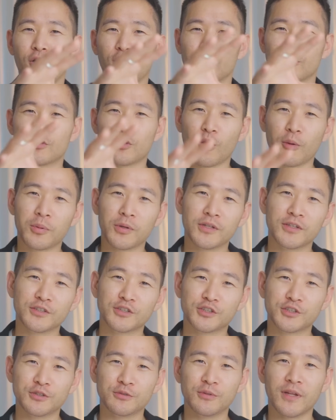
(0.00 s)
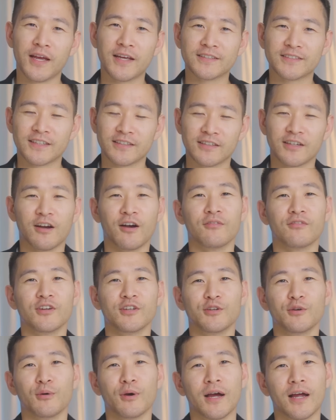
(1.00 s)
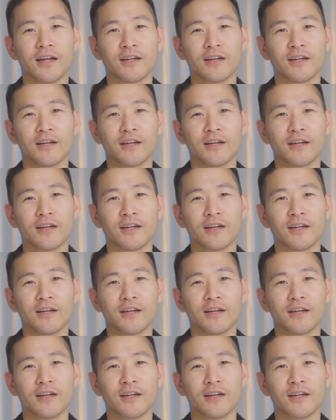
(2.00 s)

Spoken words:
on top of the shoelace and cover your